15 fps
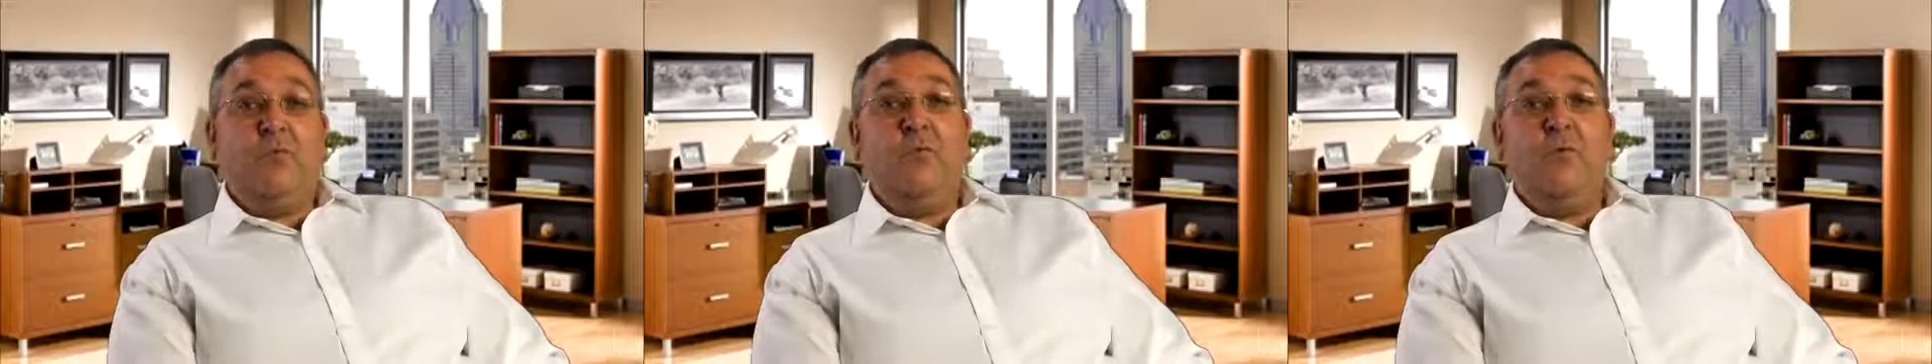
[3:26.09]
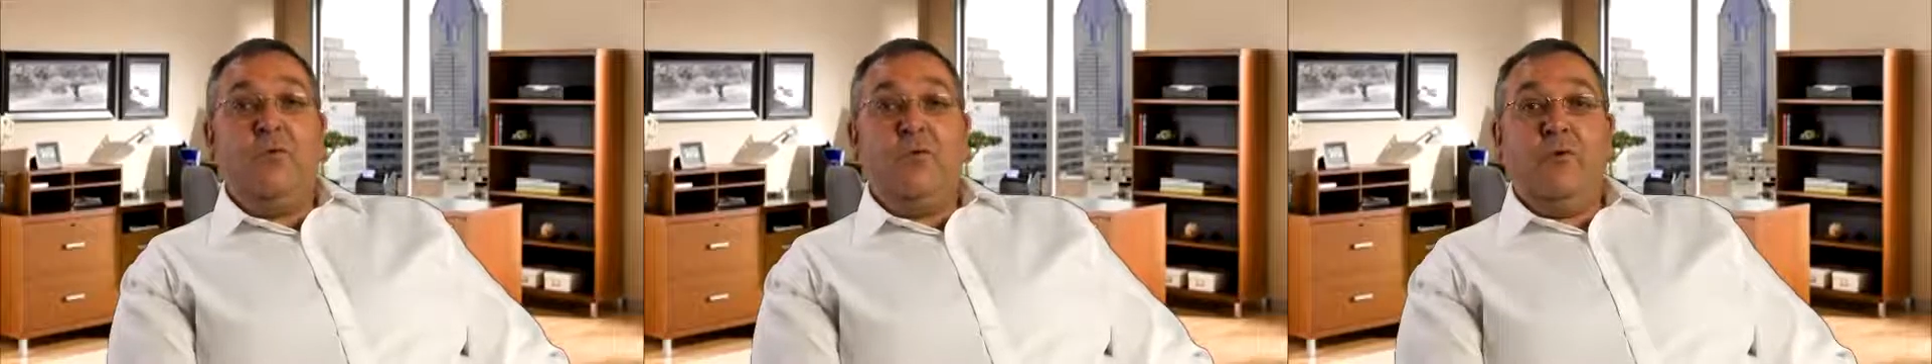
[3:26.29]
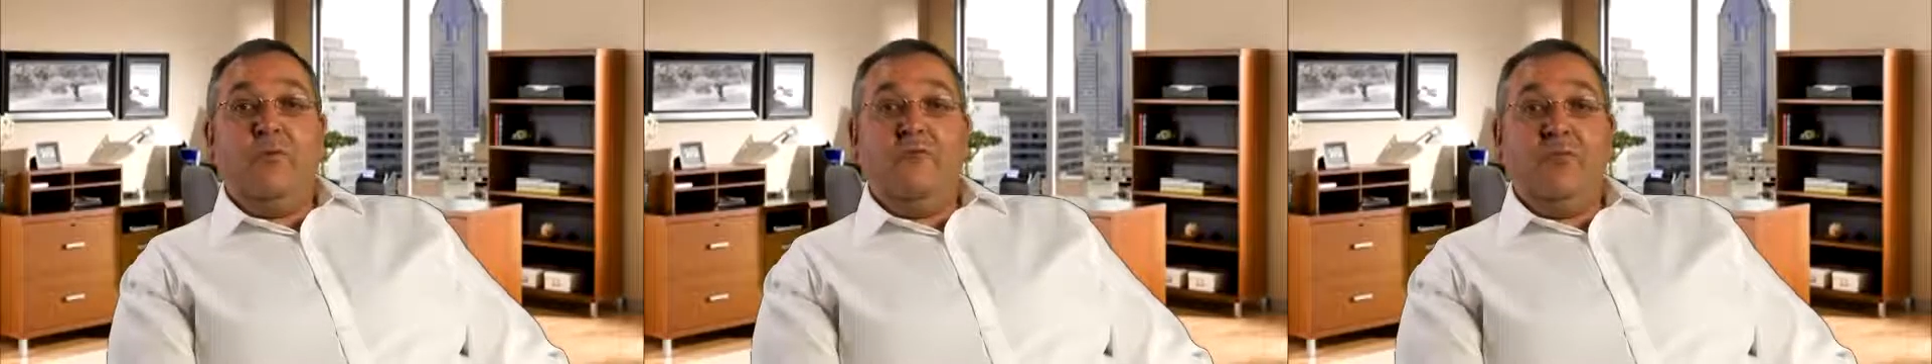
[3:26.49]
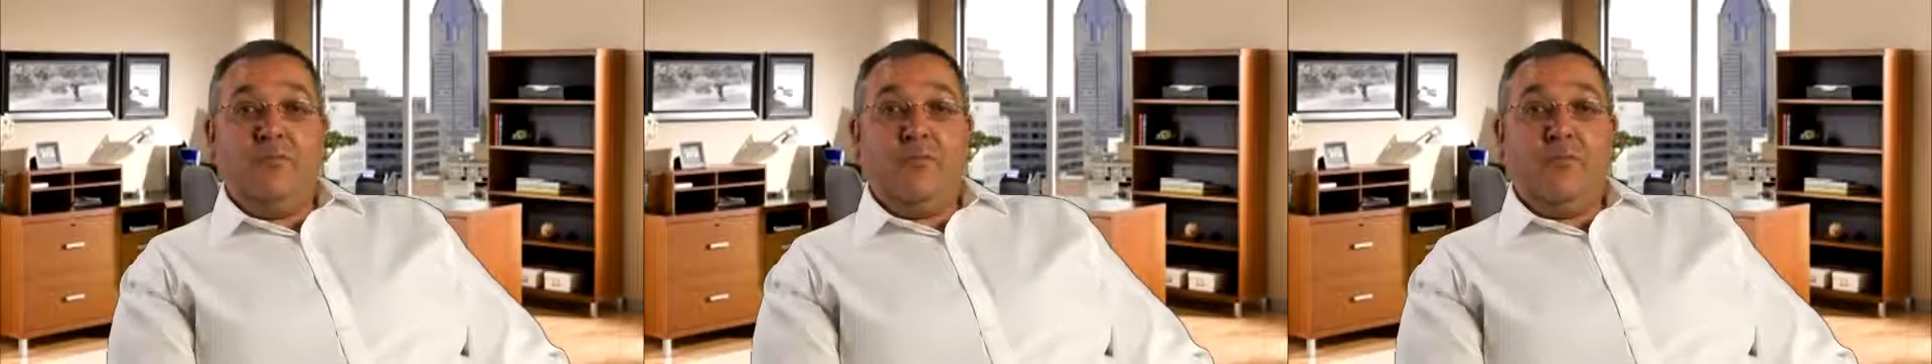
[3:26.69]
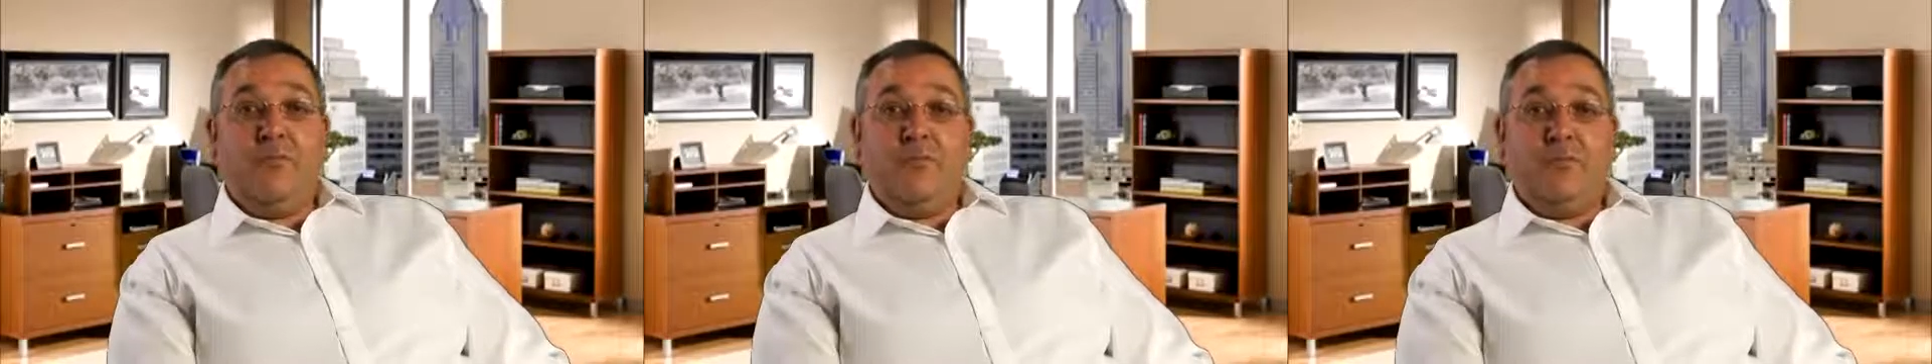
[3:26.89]
were not
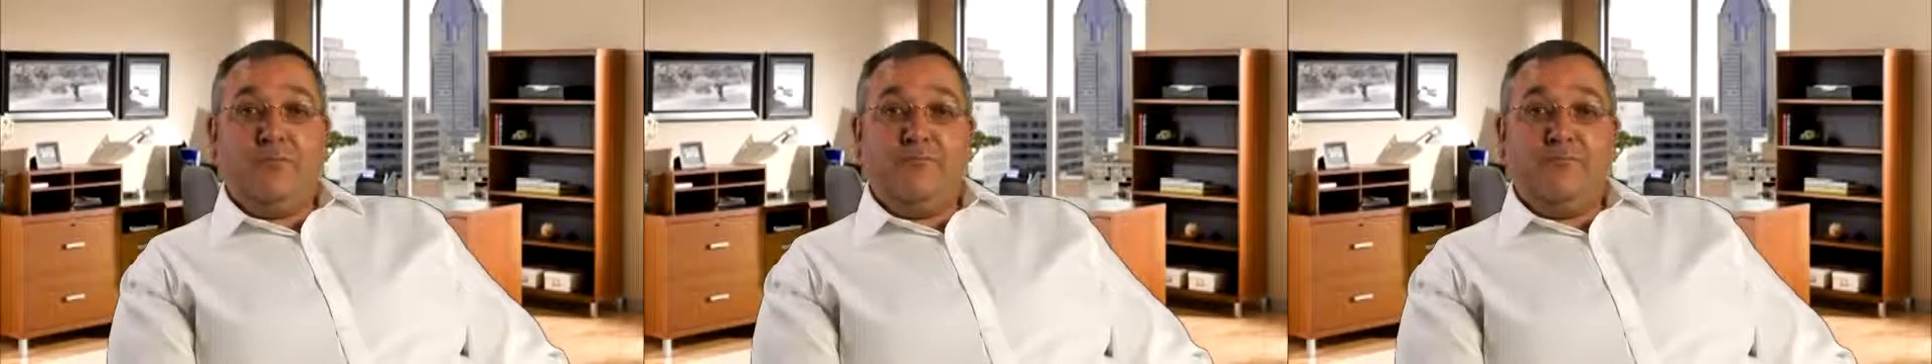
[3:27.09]
visible,